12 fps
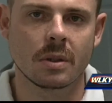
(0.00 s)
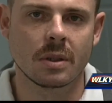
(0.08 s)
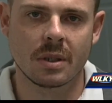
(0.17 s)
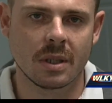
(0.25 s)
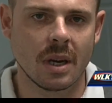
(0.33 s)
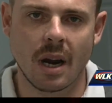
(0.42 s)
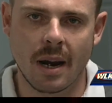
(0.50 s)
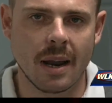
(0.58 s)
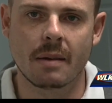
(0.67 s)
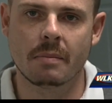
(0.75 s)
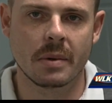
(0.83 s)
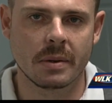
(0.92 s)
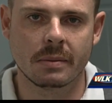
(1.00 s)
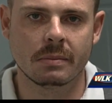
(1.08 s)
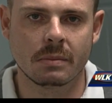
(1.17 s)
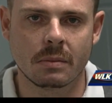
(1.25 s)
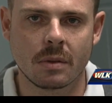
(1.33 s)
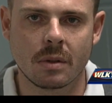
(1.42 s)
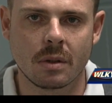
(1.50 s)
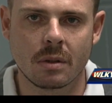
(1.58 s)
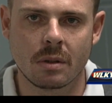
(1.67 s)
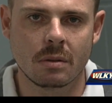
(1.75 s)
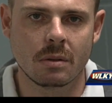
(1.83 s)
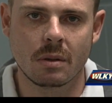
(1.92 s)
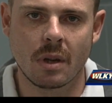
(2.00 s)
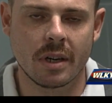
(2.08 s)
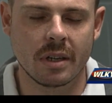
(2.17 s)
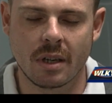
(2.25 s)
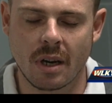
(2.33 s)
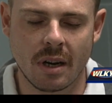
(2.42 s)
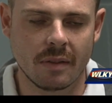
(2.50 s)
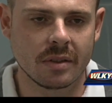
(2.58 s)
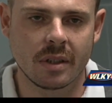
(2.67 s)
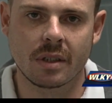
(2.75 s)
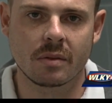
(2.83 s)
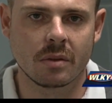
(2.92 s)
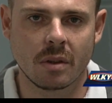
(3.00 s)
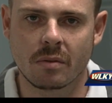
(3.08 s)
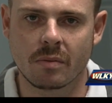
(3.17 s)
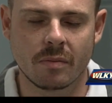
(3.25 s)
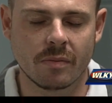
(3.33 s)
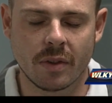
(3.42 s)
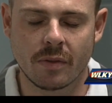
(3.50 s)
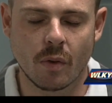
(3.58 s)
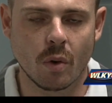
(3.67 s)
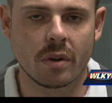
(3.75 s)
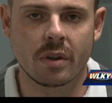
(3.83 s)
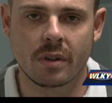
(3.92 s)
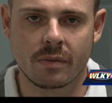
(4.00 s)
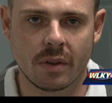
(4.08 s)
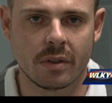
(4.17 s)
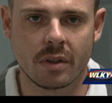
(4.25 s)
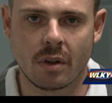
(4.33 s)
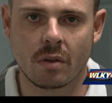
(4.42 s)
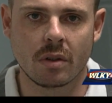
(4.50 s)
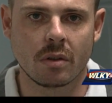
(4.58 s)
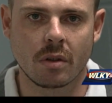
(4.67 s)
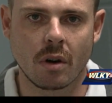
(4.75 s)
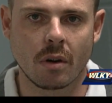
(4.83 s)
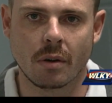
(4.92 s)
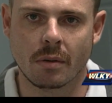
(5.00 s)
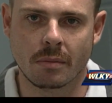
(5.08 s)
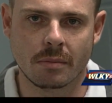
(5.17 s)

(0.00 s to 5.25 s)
This did not happen. I did not have sex with no 14, 15-year-old little girl.